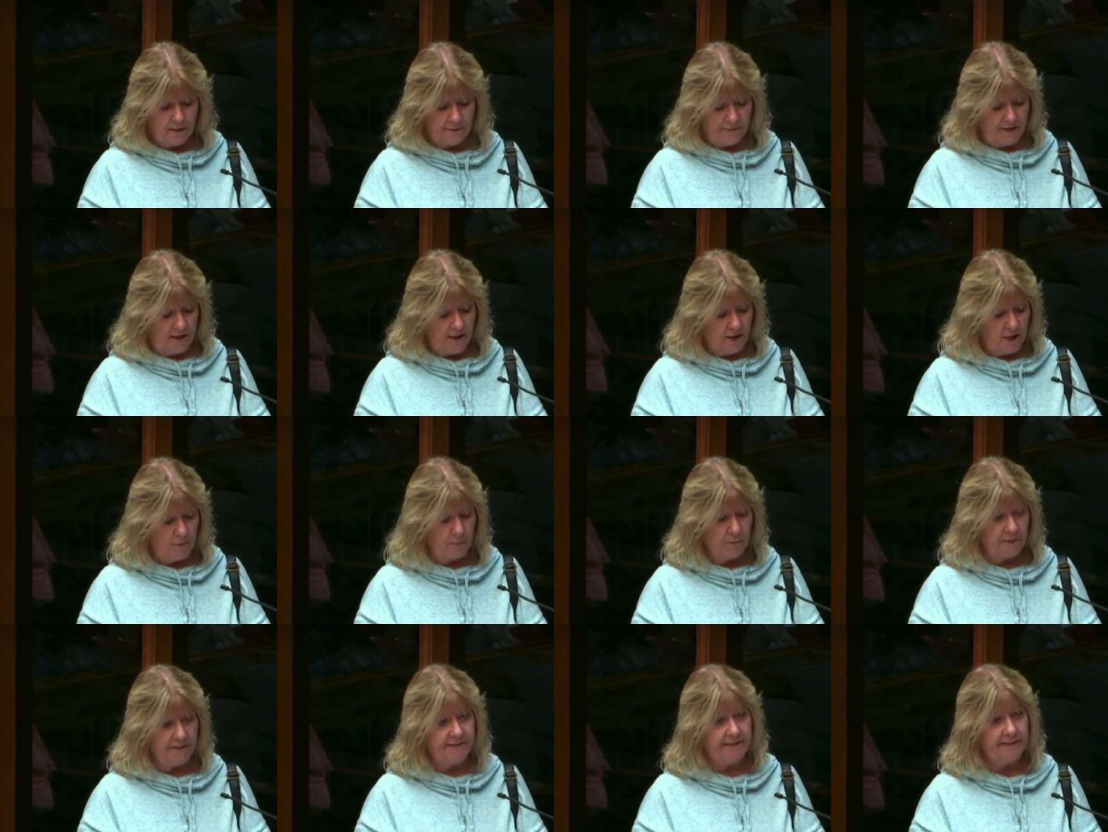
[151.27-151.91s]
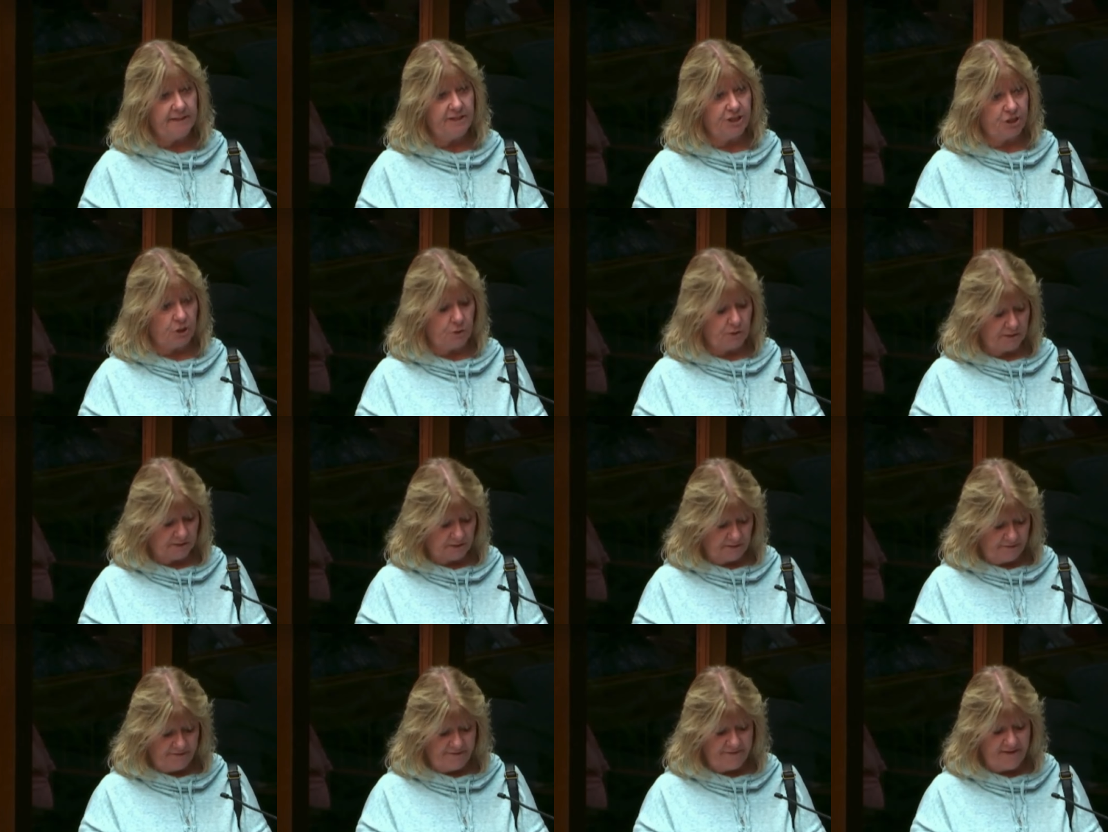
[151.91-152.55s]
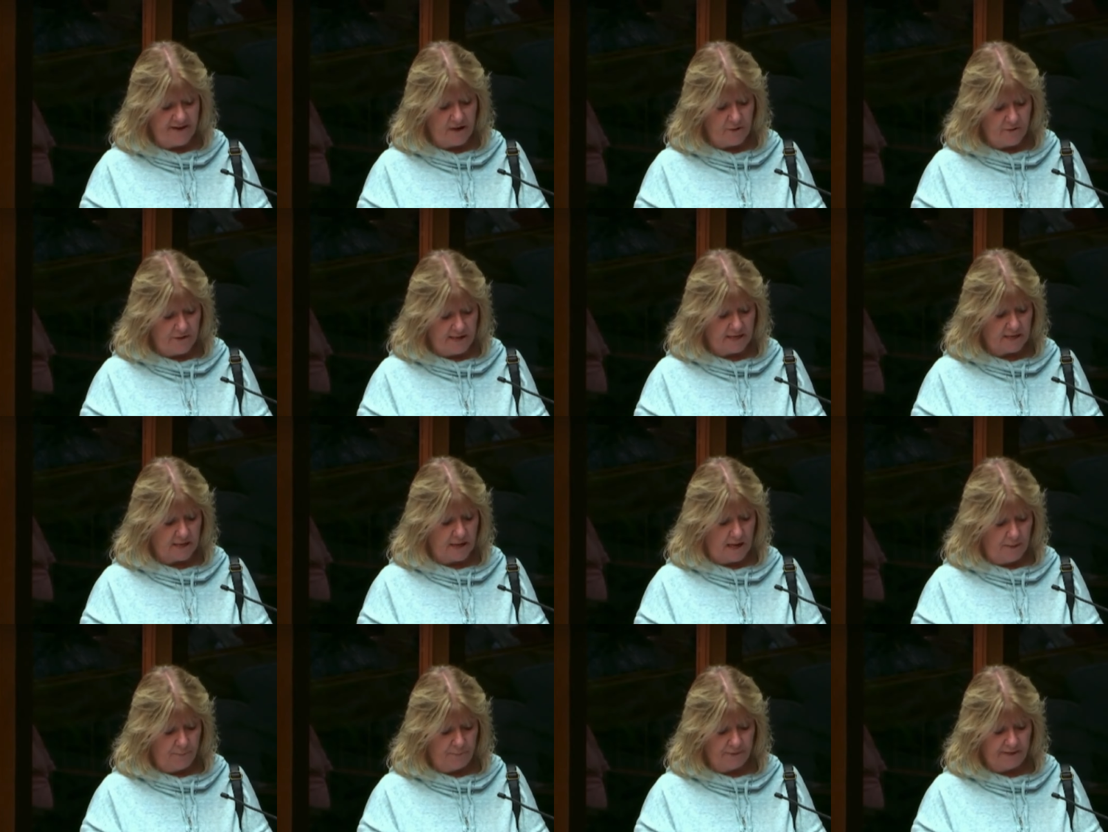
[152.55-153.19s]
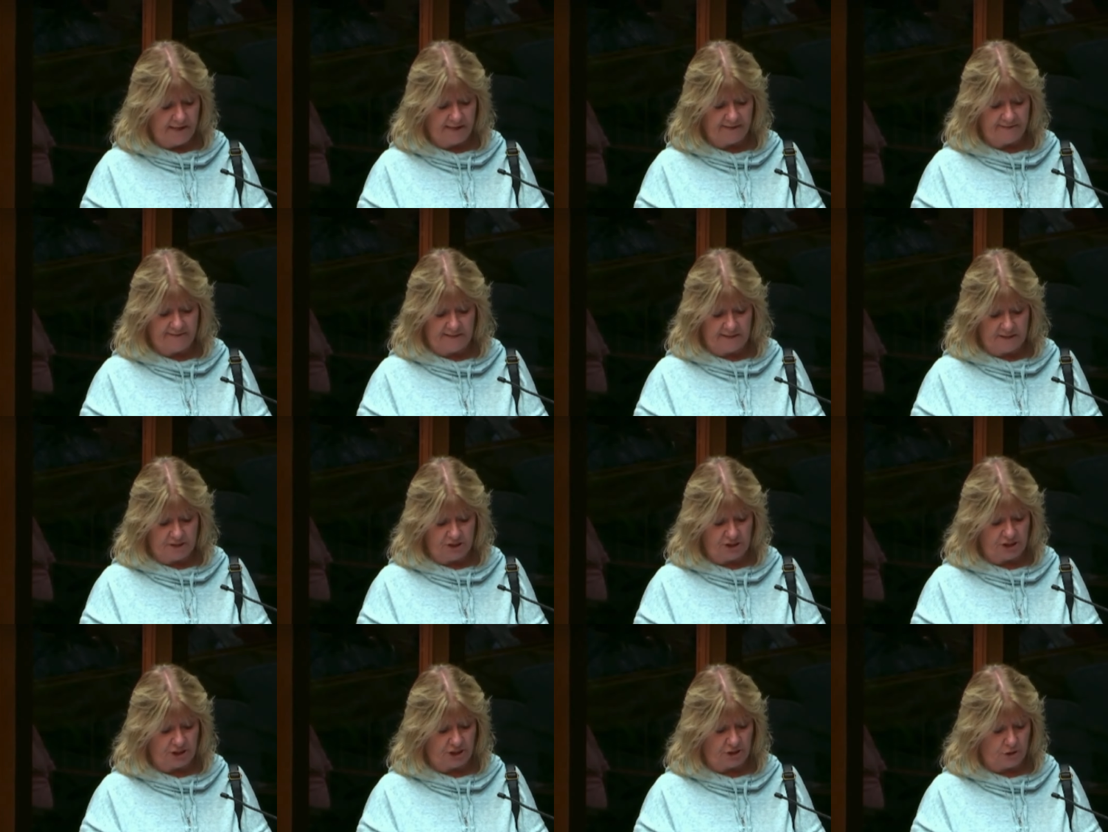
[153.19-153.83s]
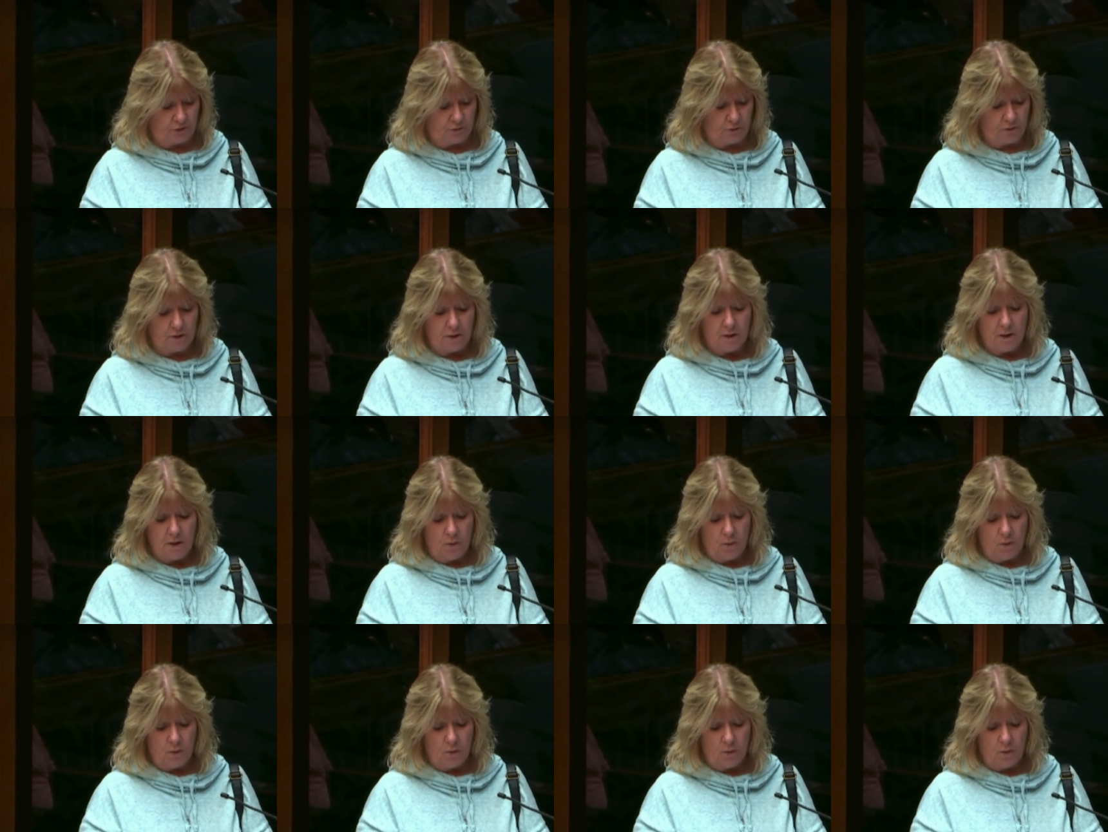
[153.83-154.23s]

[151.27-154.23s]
The homeless issue is a very complex issue,